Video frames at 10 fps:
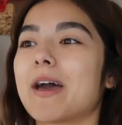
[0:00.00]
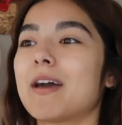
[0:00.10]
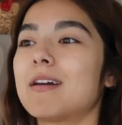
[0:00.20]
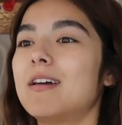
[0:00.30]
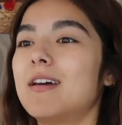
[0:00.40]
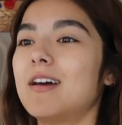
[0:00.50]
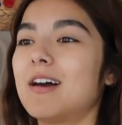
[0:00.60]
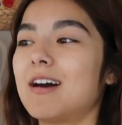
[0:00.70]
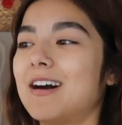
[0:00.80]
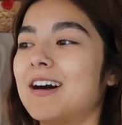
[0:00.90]
met.
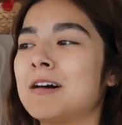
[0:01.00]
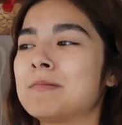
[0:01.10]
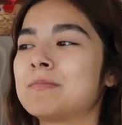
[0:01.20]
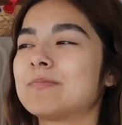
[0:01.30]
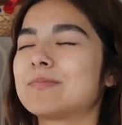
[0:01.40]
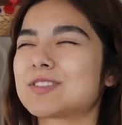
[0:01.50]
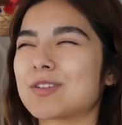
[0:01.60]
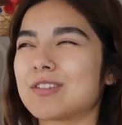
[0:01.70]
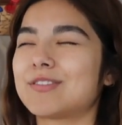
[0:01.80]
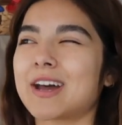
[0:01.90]
Um,
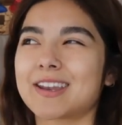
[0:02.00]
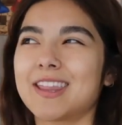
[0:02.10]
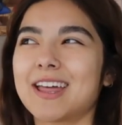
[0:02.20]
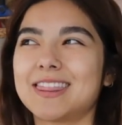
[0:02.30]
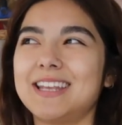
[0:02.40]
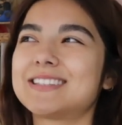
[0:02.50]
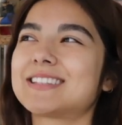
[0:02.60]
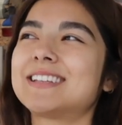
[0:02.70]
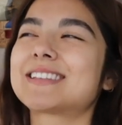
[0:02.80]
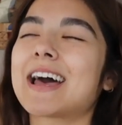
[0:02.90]
so the fact that these
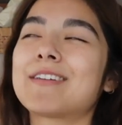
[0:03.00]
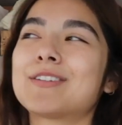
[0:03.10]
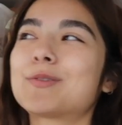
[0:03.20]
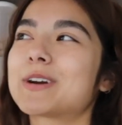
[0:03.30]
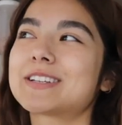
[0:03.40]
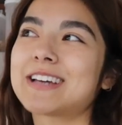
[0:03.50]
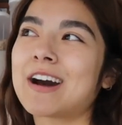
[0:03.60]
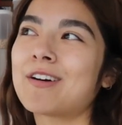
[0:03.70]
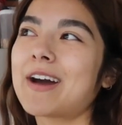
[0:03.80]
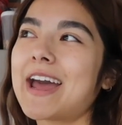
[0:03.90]
things haven't worked
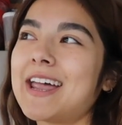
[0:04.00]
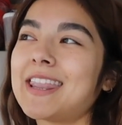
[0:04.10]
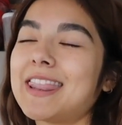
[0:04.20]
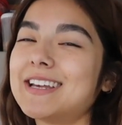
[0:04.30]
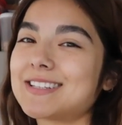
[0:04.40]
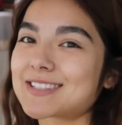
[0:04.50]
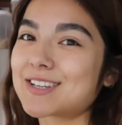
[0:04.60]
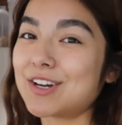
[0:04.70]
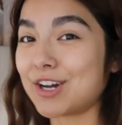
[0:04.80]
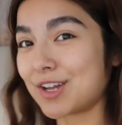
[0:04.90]
out and
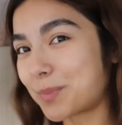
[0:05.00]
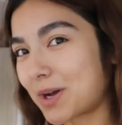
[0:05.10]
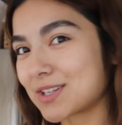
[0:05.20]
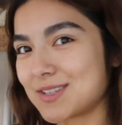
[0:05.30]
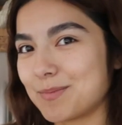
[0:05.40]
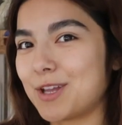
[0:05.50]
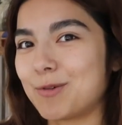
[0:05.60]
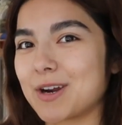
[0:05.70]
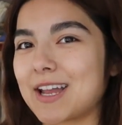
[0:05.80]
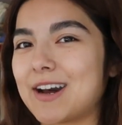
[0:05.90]
this could possibly
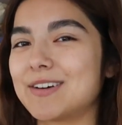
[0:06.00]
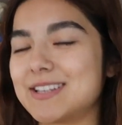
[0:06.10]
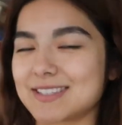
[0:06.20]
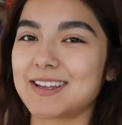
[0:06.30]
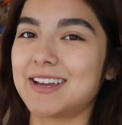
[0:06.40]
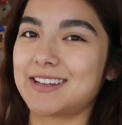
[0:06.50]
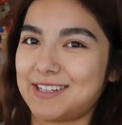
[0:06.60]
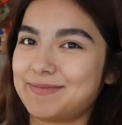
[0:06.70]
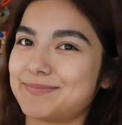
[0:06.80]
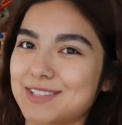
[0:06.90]
work out is
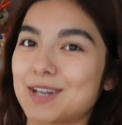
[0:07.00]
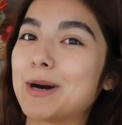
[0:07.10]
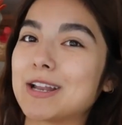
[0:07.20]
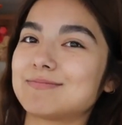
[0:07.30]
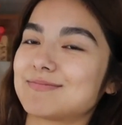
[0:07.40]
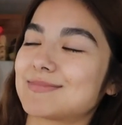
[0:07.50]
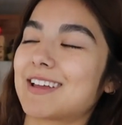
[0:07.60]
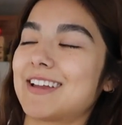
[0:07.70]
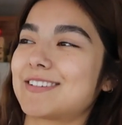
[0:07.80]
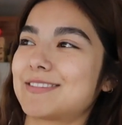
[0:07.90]
like, come on,
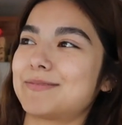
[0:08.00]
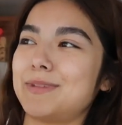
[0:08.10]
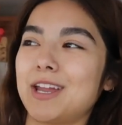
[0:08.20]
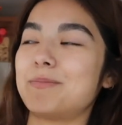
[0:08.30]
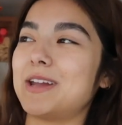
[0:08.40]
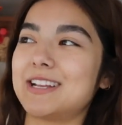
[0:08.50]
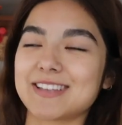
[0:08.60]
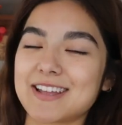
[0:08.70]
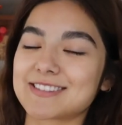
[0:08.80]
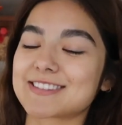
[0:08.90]
like make it make
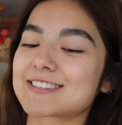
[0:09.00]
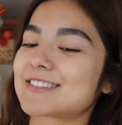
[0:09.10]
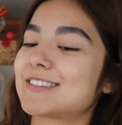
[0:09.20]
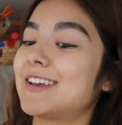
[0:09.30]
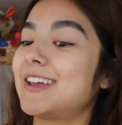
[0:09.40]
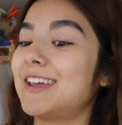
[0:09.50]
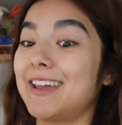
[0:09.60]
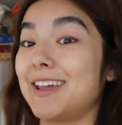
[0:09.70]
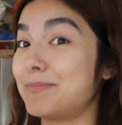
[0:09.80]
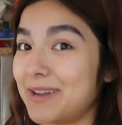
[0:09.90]
sense.
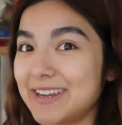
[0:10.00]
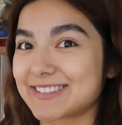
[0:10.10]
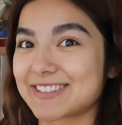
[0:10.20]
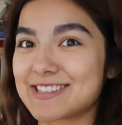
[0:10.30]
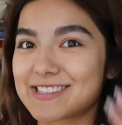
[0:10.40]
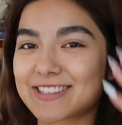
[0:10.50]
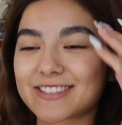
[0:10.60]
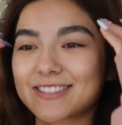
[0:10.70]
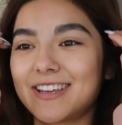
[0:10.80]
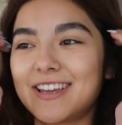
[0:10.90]
It makes
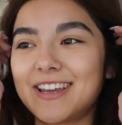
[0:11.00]
sense.